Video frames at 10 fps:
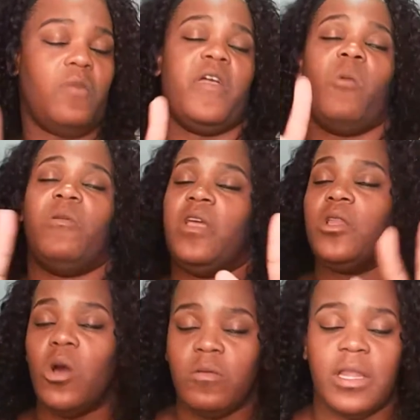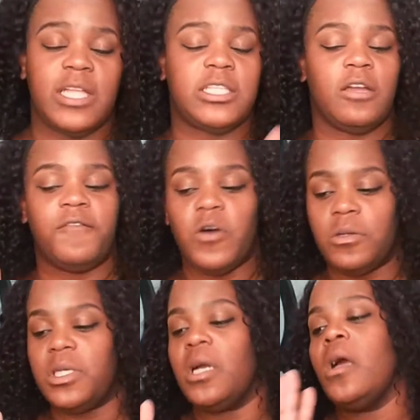That way they know that it's their
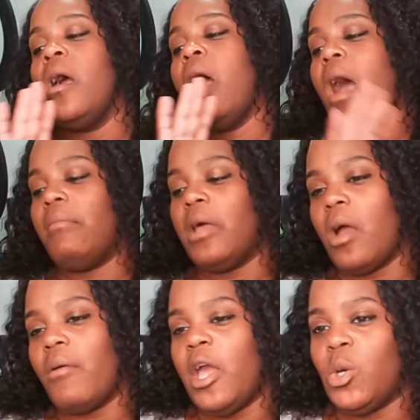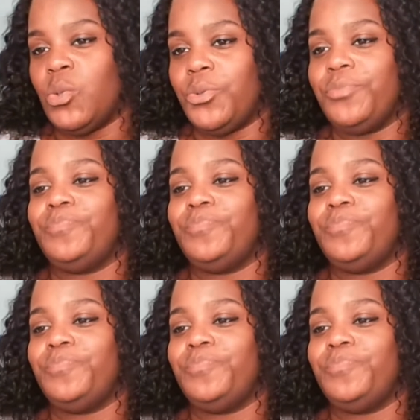folder. I'm like, all right, cool.